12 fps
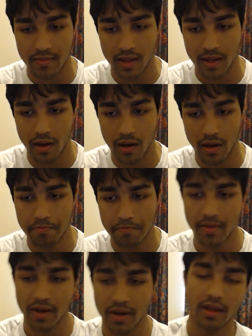
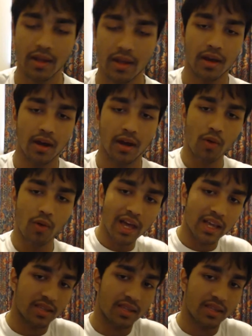But one
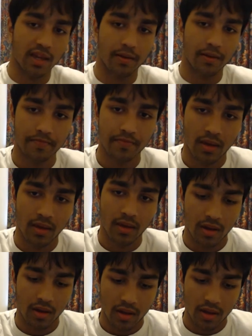last thing.
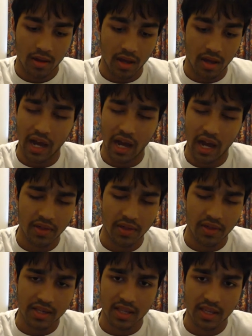I think I
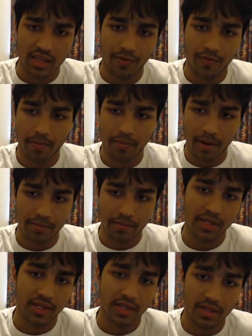said this before, but I'm going to
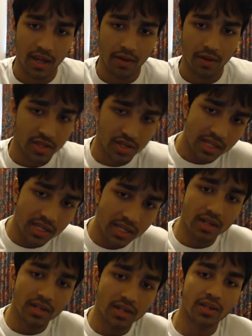say this again. When Jessica
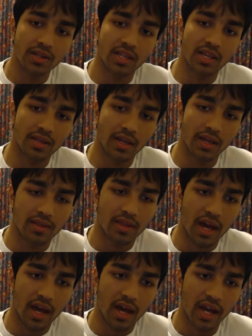does things like
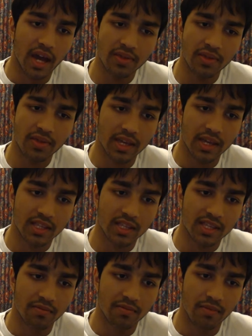that, I think
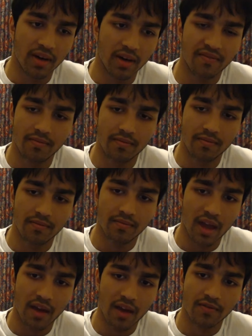it's my
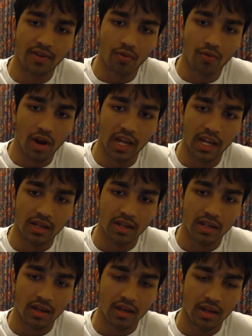every right
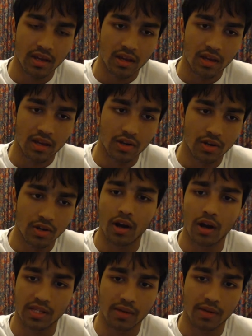to
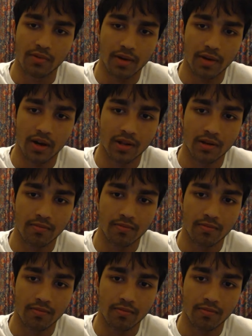talk to someone about it.